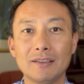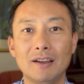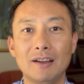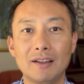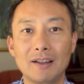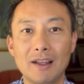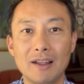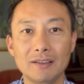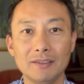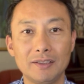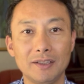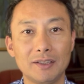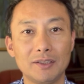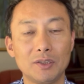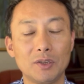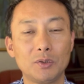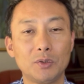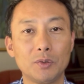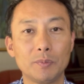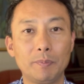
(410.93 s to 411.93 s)

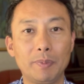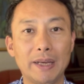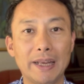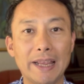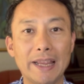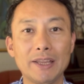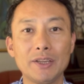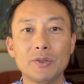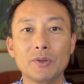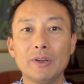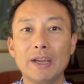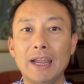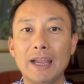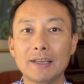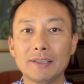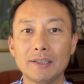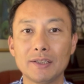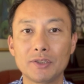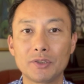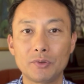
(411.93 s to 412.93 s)
accountant to plan your
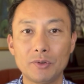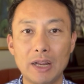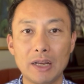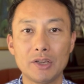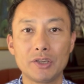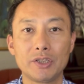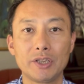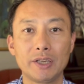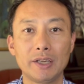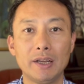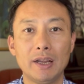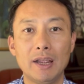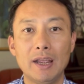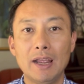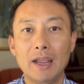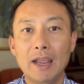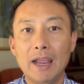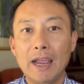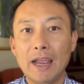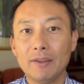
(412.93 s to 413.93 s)
exit strategy
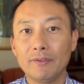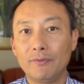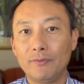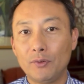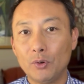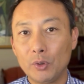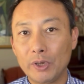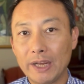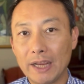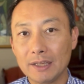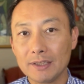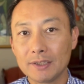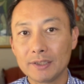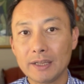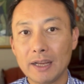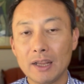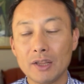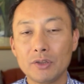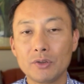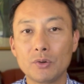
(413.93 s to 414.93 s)
and fully
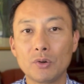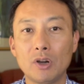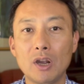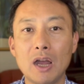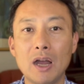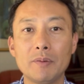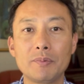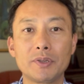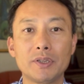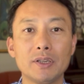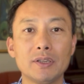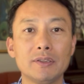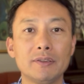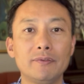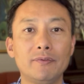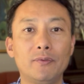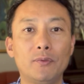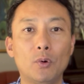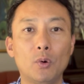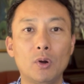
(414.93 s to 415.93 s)
understand your options
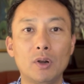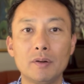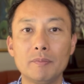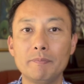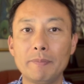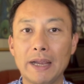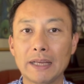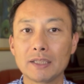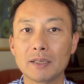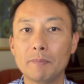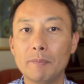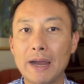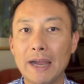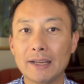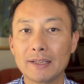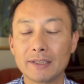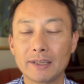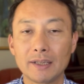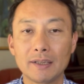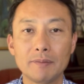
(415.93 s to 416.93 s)
for
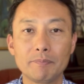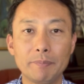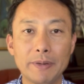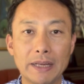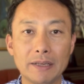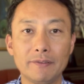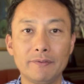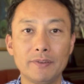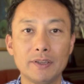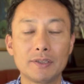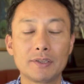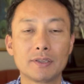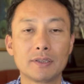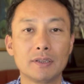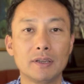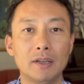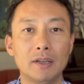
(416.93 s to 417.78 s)
maximizing benefits.